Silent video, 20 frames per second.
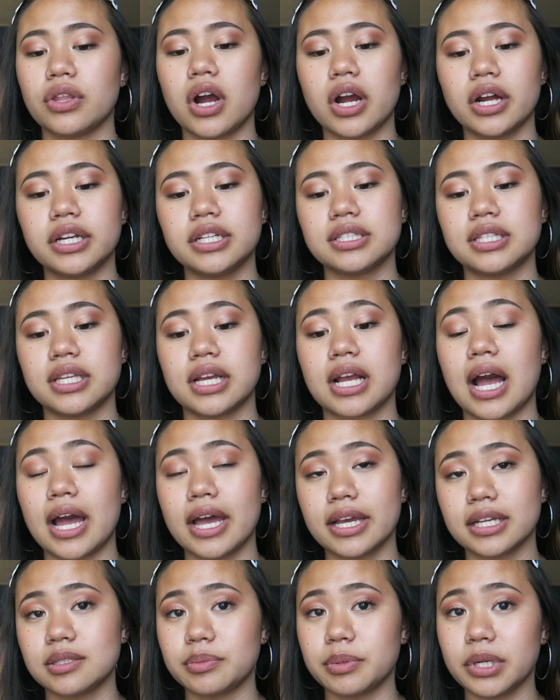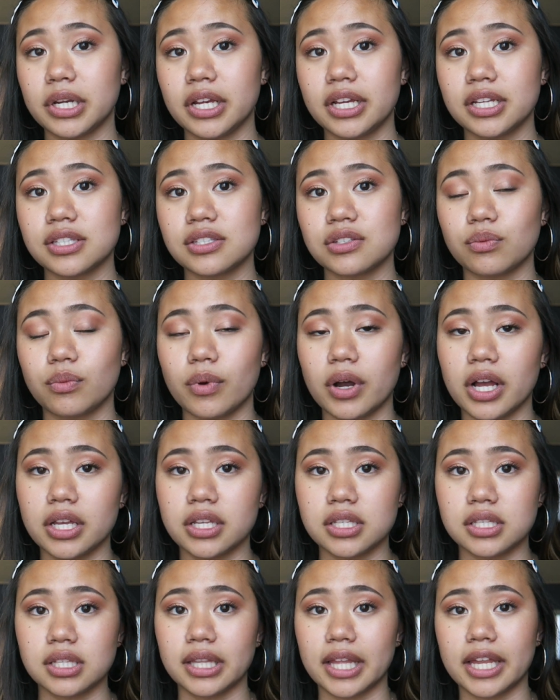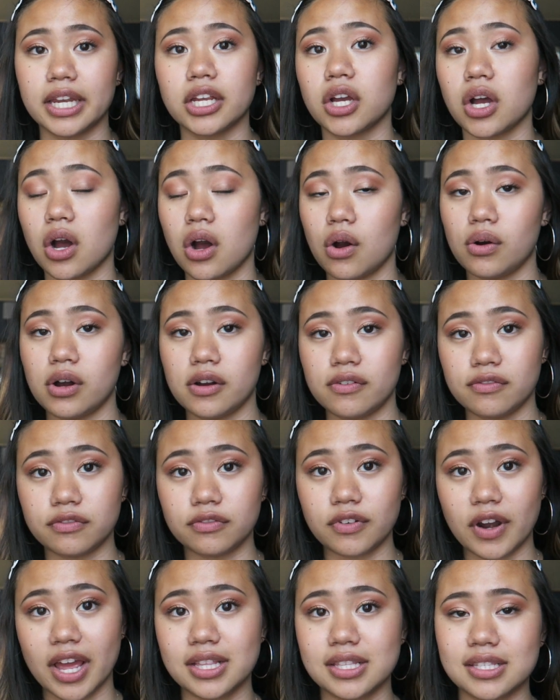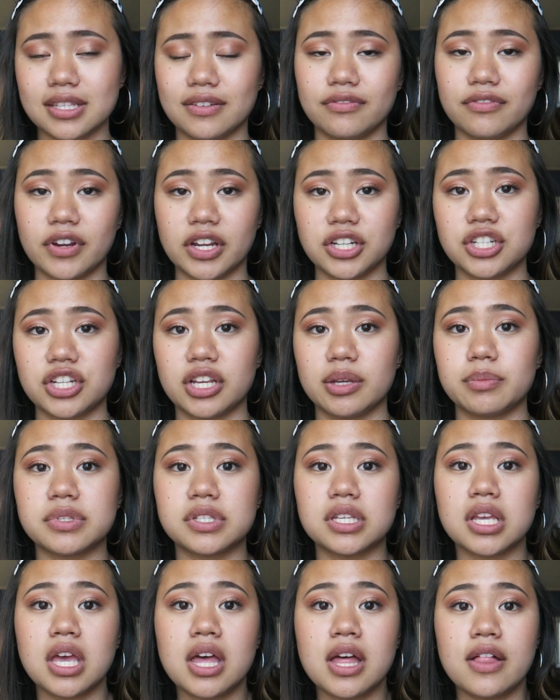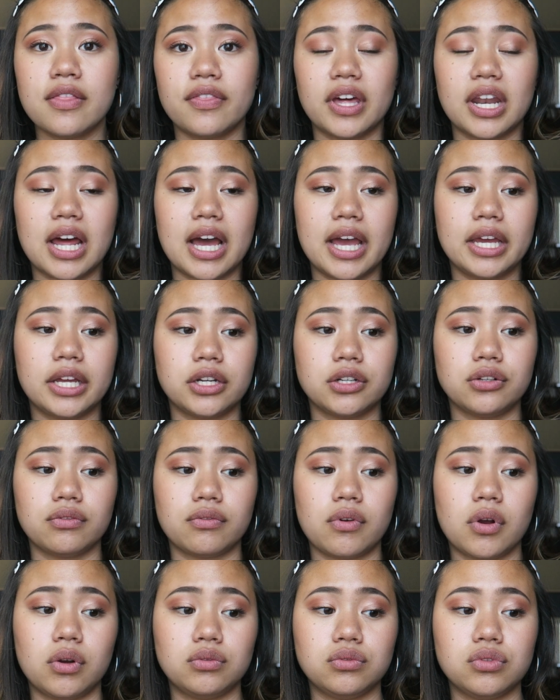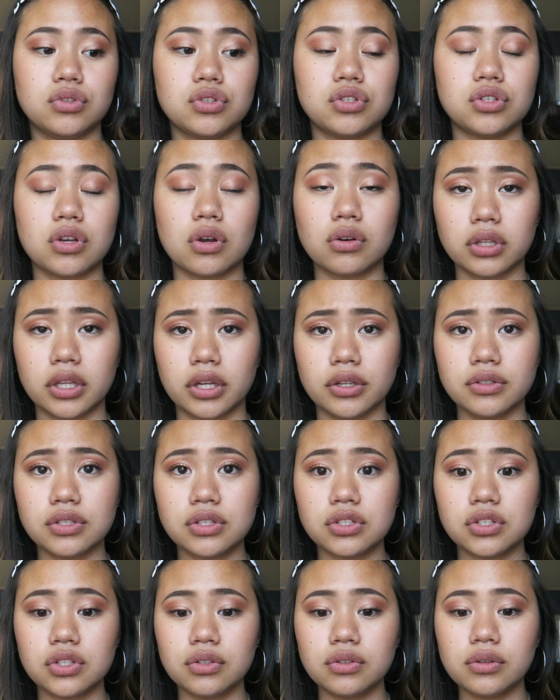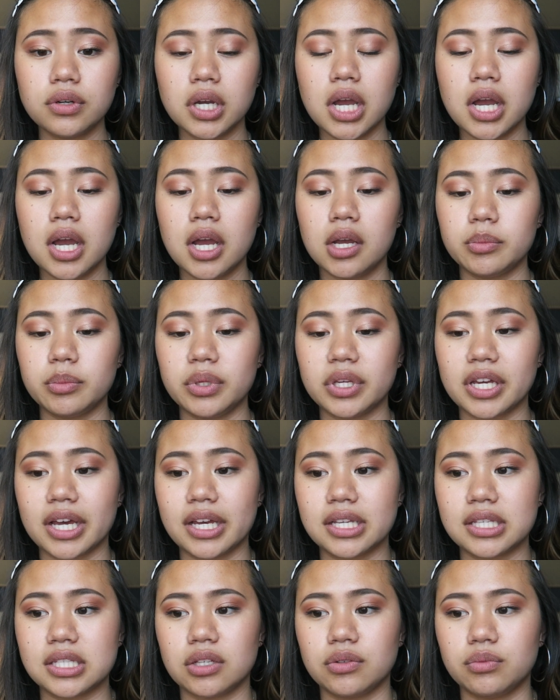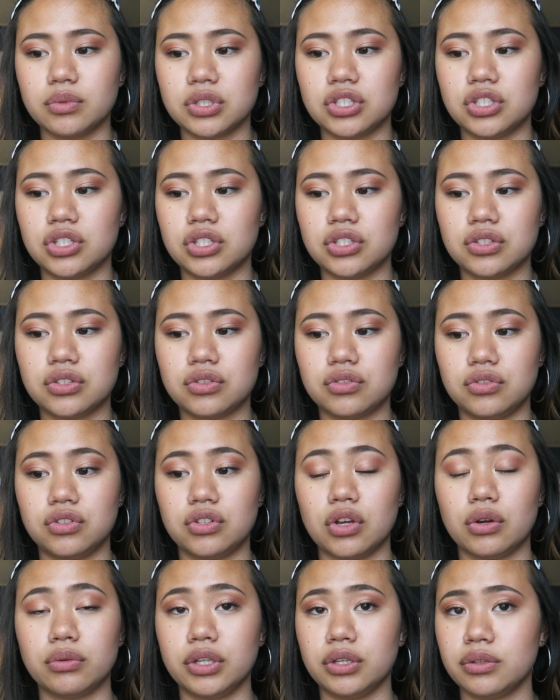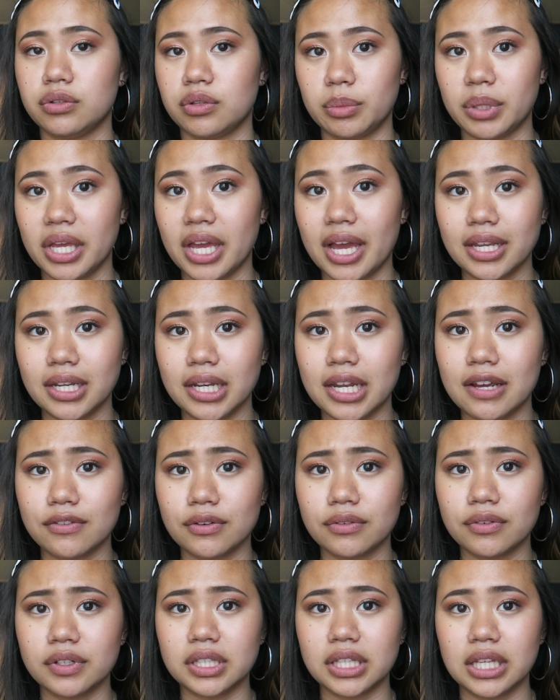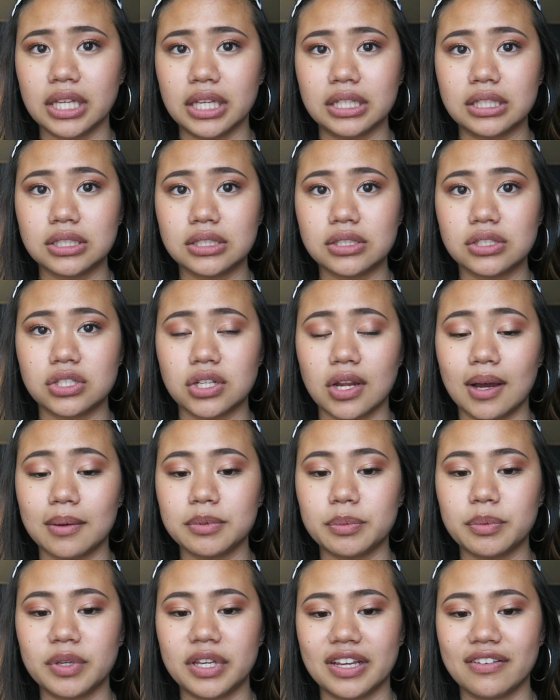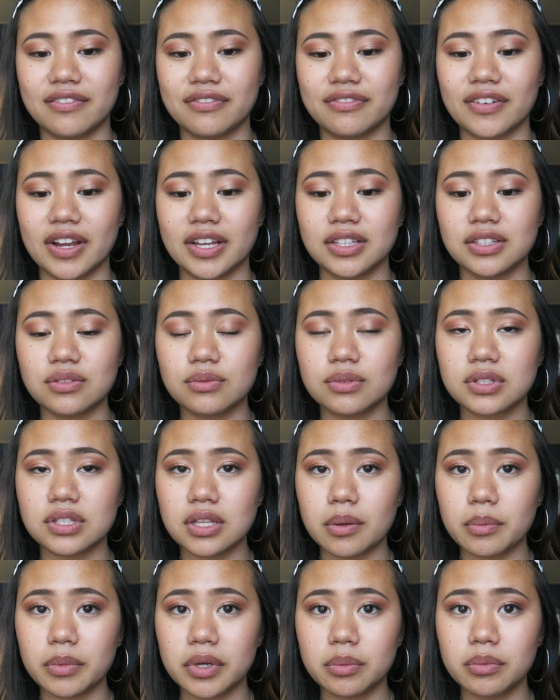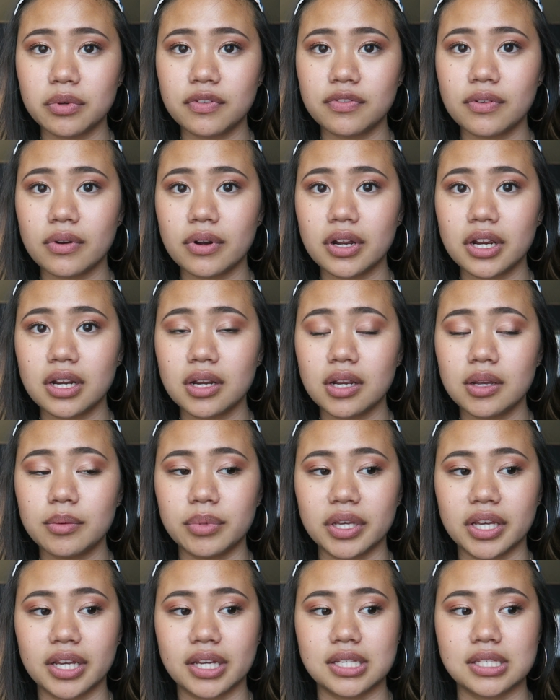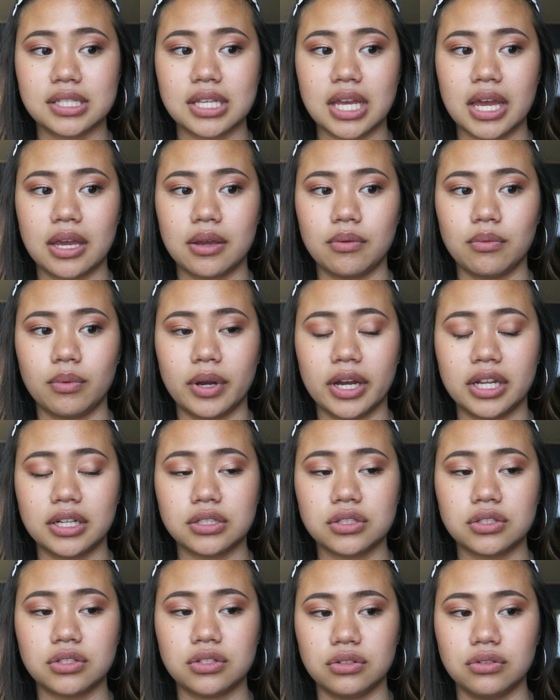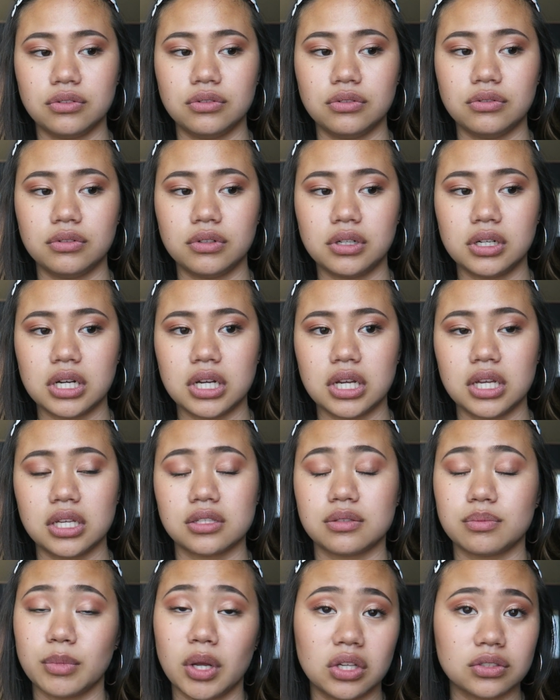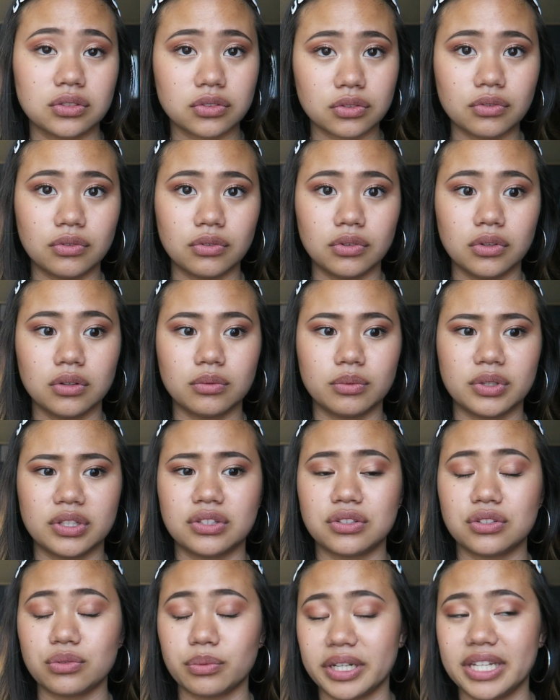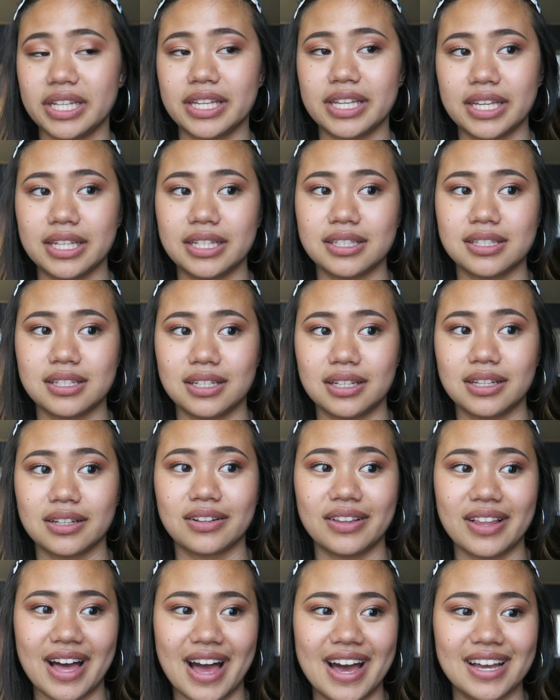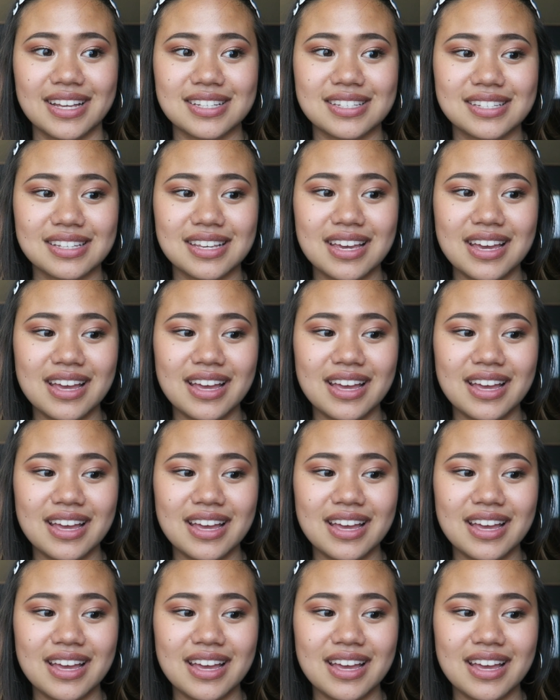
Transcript: the hardest thing I experienced was letting go of friends and friendships that I had grown so close to because it was just so new to me. I never really stopped being friends with someone before because I went to a small school with 20 kids in a class.